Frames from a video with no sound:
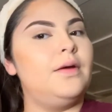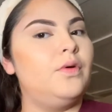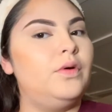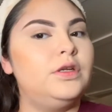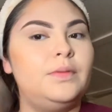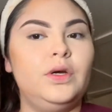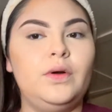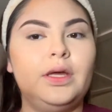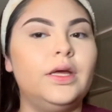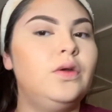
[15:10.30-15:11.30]
I'm going to be
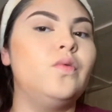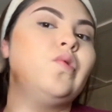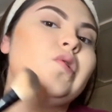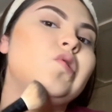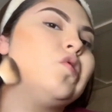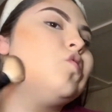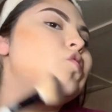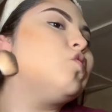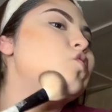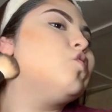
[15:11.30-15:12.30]
going in with
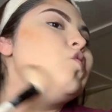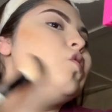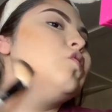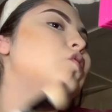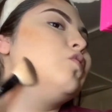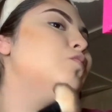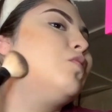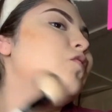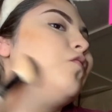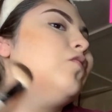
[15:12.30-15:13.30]
this
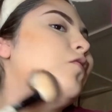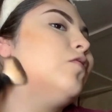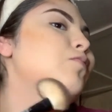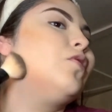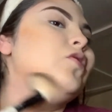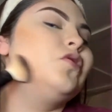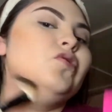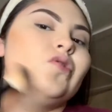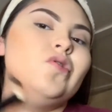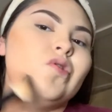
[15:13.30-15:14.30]
big fluffy brush